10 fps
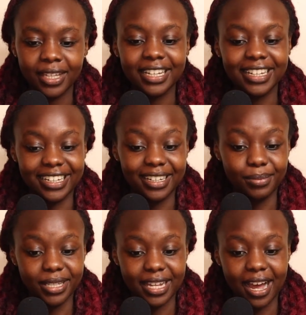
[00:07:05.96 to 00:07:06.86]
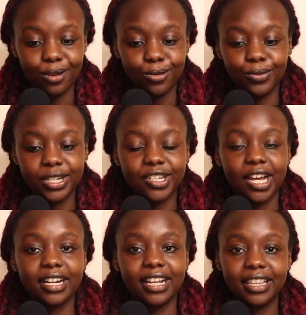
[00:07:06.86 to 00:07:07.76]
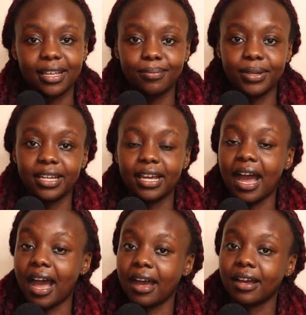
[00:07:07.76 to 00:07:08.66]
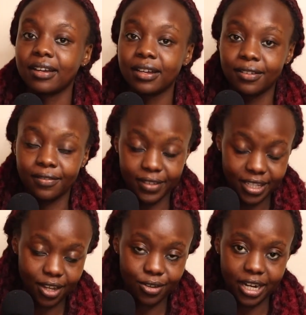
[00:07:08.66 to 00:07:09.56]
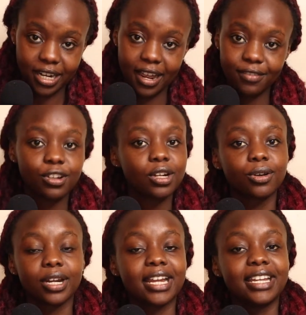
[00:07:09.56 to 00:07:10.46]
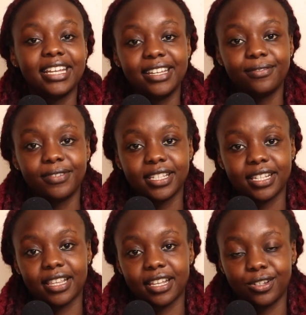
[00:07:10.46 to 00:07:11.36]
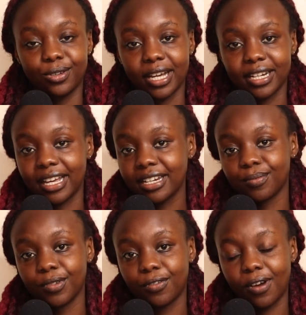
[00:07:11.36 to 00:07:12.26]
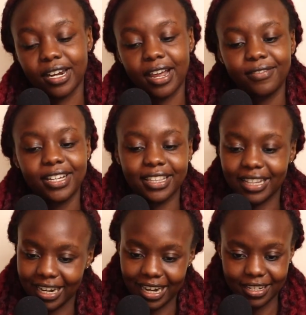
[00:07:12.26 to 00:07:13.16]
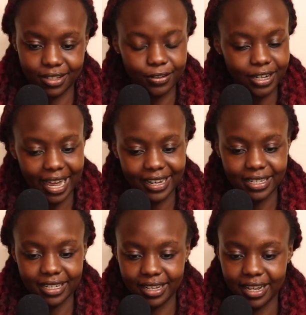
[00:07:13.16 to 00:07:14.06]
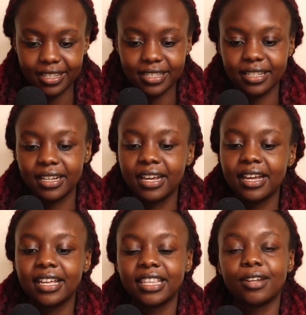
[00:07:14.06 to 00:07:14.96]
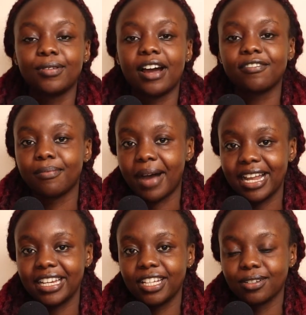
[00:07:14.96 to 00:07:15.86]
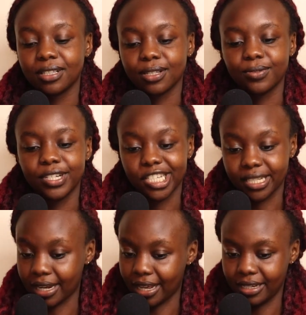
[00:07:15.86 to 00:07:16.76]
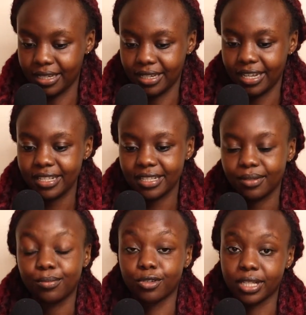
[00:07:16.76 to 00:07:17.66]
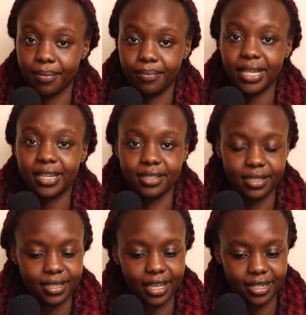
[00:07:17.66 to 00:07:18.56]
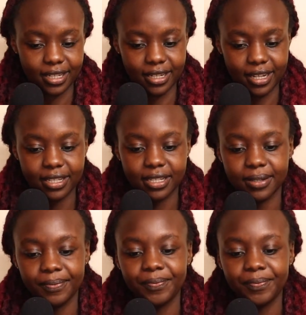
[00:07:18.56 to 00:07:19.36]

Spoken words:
Guinea-Bissau, which can either be a visa on arrival or an e-visa that you can get before arriving, and that lasts for 90 days. Then we have Mali also, which is 90 days. Mozambique is 30 days.